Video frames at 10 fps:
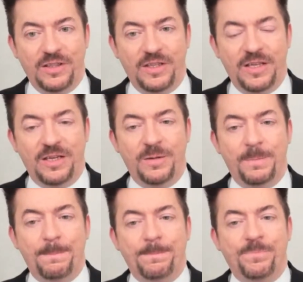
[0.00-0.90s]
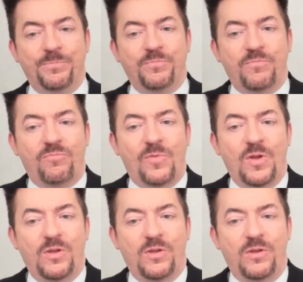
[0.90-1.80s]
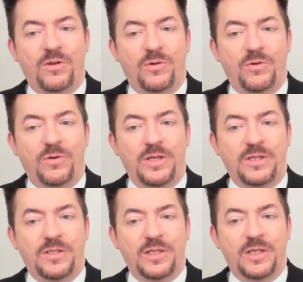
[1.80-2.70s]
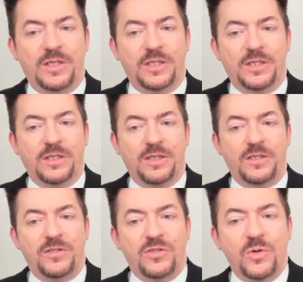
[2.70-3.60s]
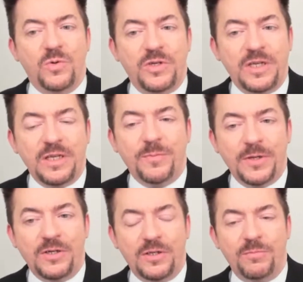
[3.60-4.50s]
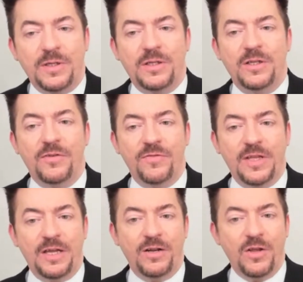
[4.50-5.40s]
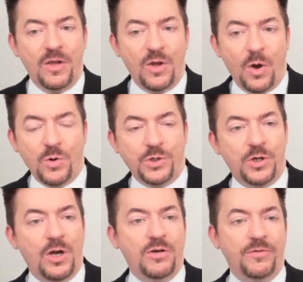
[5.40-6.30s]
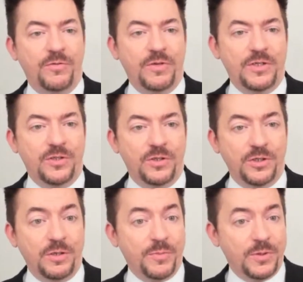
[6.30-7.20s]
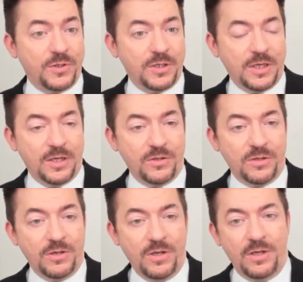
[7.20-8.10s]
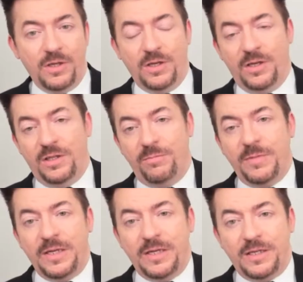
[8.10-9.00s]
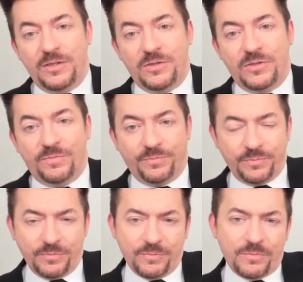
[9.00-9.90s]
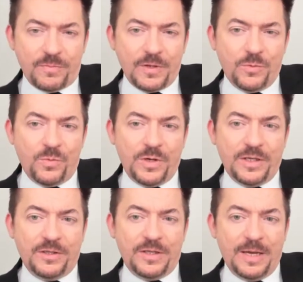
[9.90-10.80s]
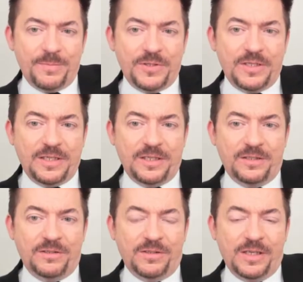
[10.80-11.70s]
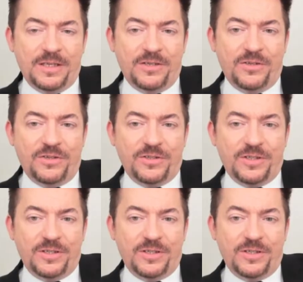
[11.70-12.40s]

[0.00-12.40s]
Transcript: And then, he's so deep into the middle of that oceanography research, and he puts together the meetings with Epstein and